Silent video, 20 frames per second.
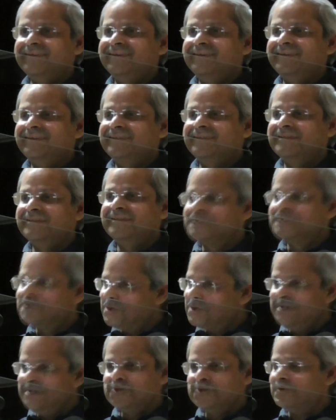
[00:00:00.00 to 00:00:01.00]
The
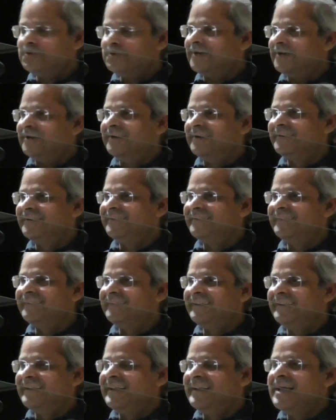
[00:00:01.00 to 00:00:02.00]
story is over.
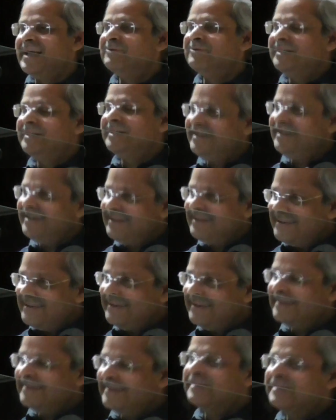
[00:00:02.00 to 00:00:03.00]

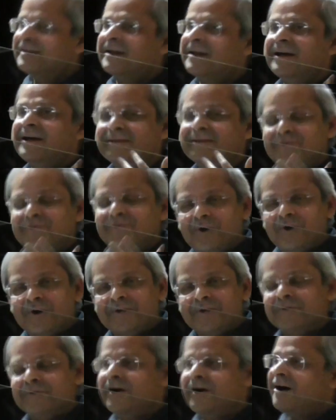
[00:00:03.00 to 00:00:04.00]
Ranga thought,
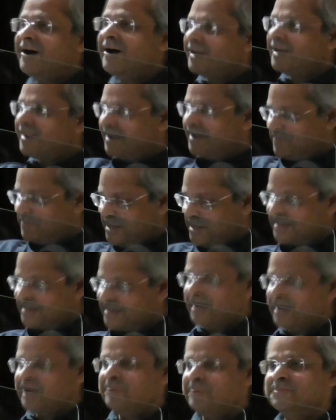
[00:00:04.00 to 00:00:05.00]
Ranga, please
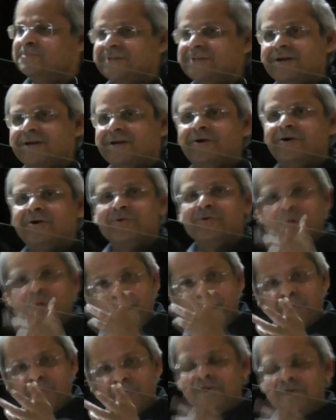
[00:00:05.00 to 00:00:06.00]
come, sit down. What
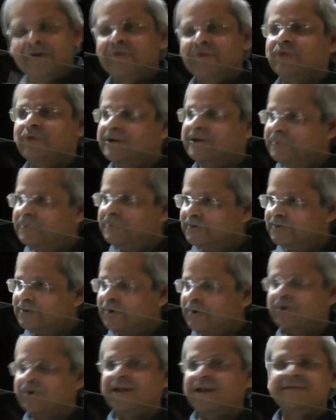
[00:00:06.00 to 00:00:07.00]
happened? Why did you
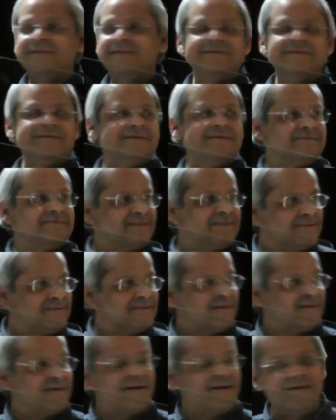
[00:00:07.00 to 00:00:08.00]
talk like this?
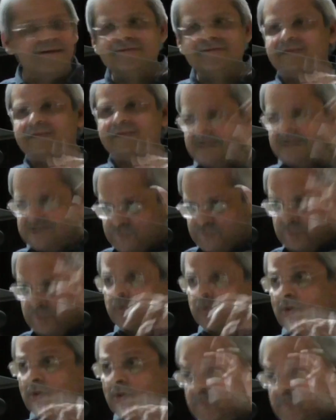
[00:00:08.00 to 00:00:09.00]
Etc. etc. That's what
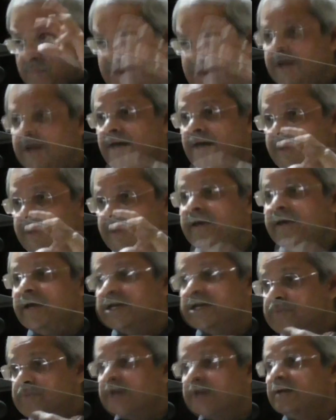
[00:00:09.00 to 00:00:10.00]
probably he
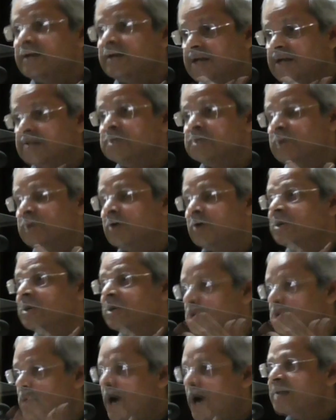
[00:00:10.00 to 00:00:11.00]
expected Narasimha Rao
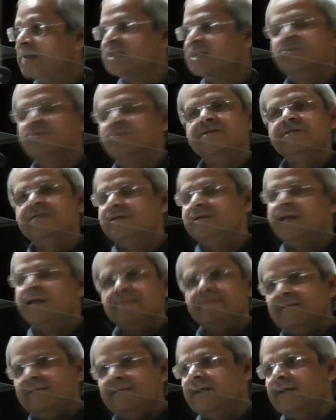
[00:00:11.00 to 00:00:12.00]
to ask him. He said
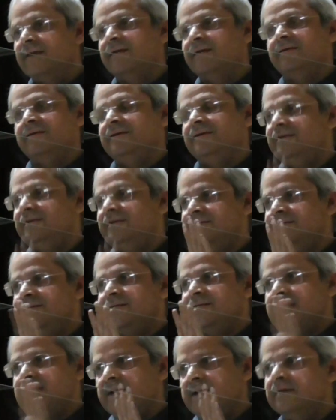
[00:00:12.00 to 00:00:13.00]
nothing. He just
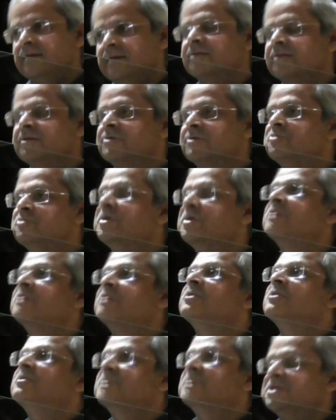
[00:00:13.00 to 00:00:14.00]
entered the room and
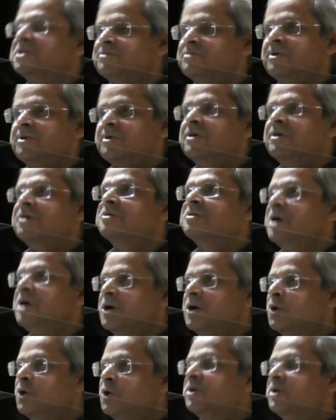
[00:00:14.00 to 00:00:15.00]
Narasimha Rao
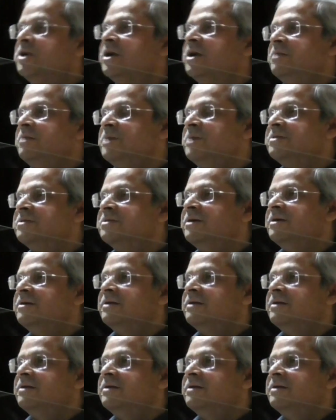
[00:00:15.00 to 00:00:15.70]
looked at him and said,